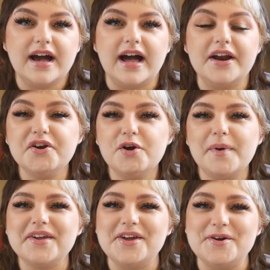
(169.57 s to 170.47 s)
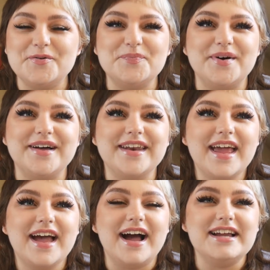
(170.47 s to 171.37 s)
I don't know about you, but
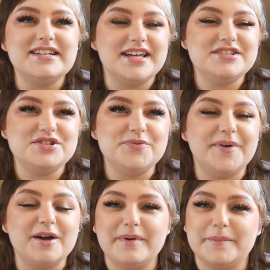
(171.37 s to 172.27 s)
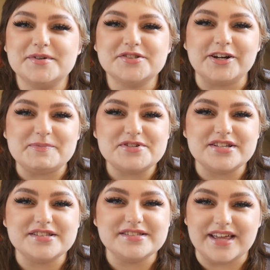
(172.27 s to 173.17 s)
I tend to pick up my
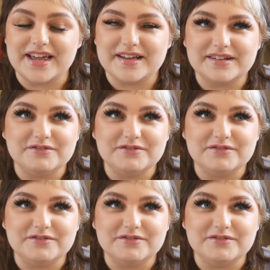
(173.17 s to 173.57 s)
prescriptions like